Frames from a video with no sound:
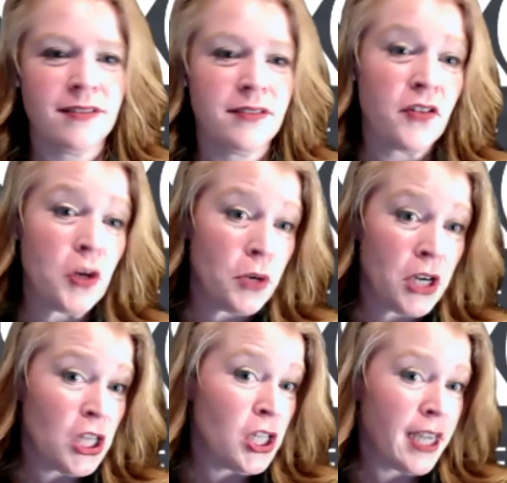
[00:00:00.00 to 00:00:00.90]
They're very pretty
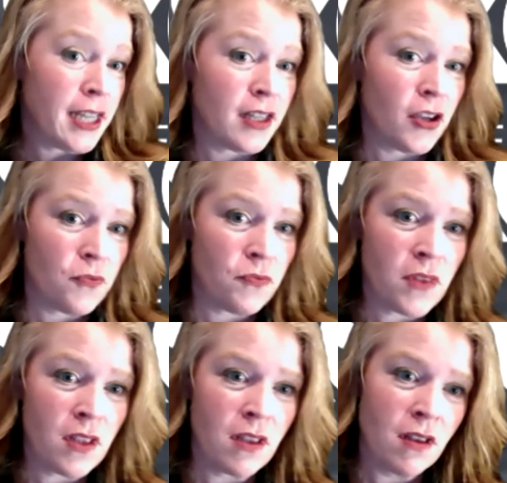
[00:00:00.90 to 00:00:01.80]
to look at, though.
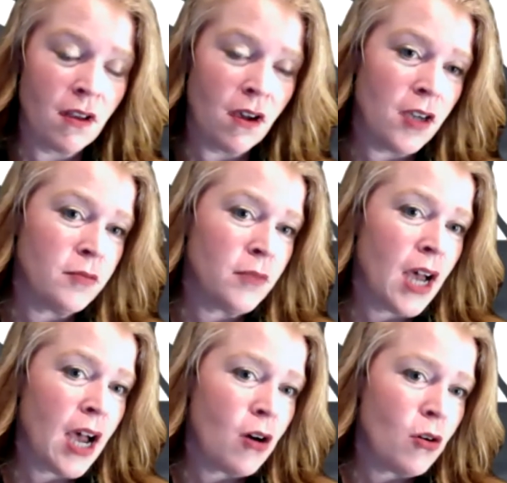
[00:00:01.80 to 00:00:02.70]
Um, yeah.
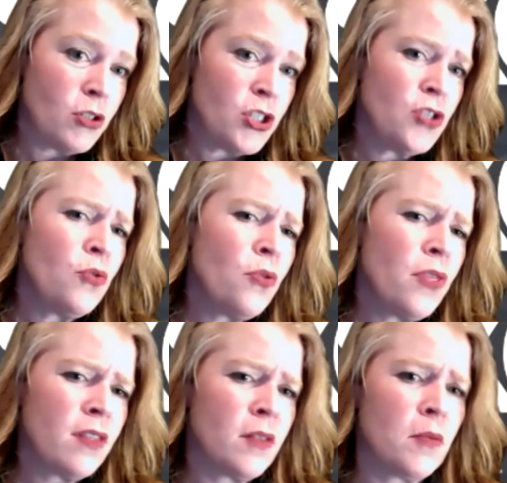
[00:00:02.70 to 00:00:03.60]
How do you
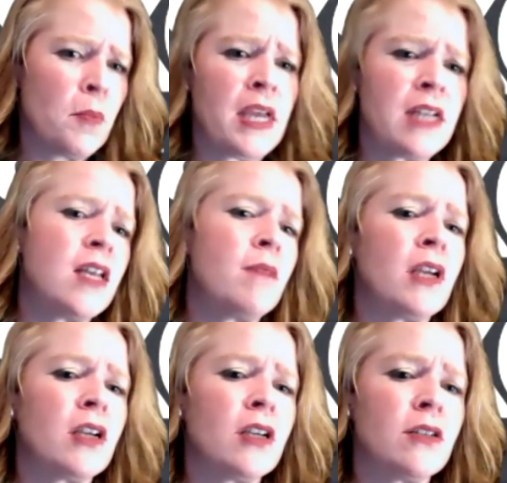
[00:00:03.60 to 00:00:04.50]
think that the
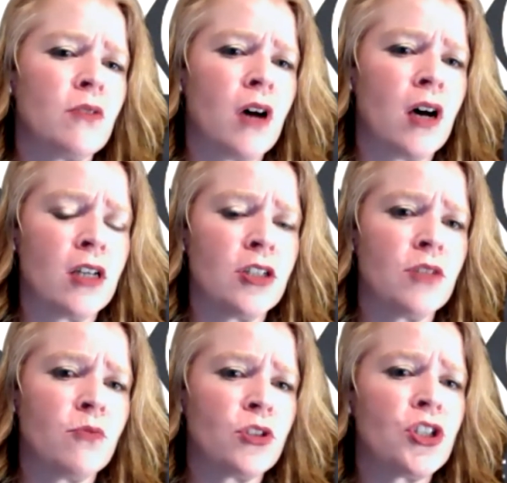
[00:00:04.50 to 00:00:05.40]
pandemic uh, sh-
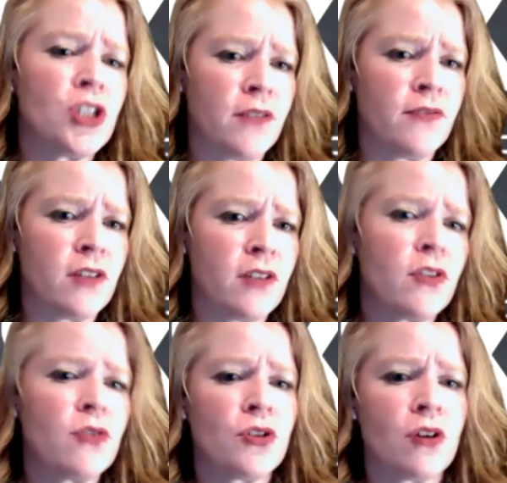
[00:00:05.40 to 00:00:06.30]
will shift the
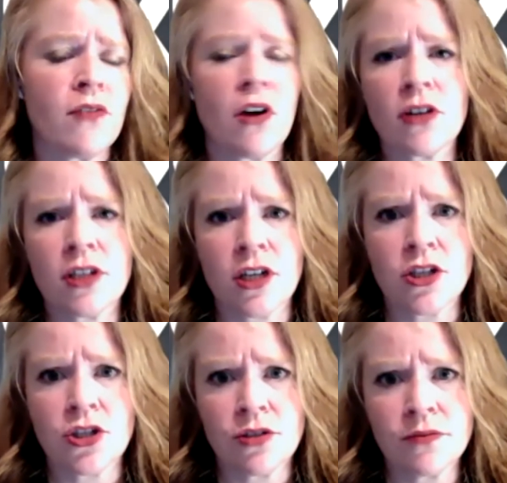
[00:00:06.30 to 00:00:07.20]
future of architecture?